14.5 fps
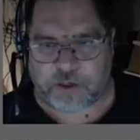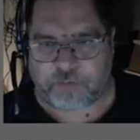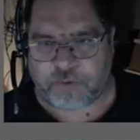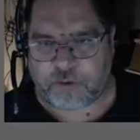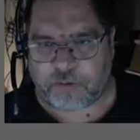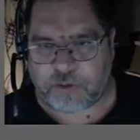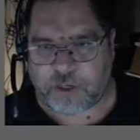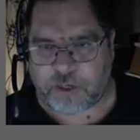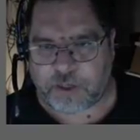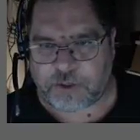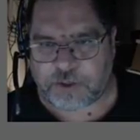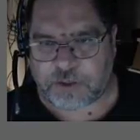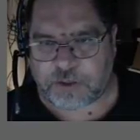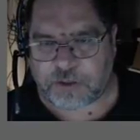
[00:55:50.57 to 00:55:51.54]
off of the
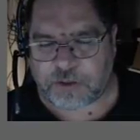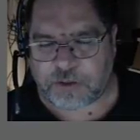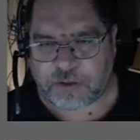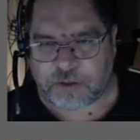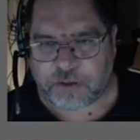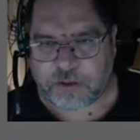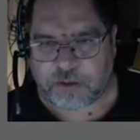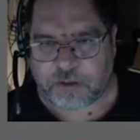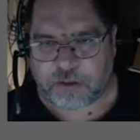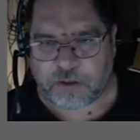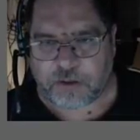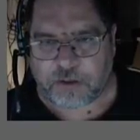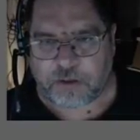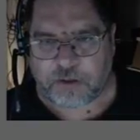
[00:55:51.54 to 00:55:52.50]
location
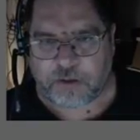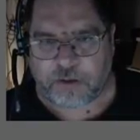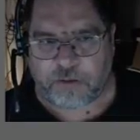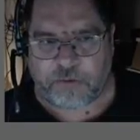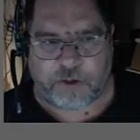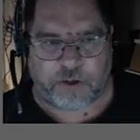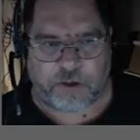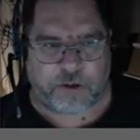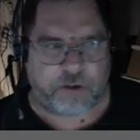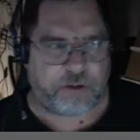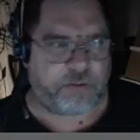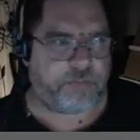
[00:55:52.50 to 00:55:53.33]
there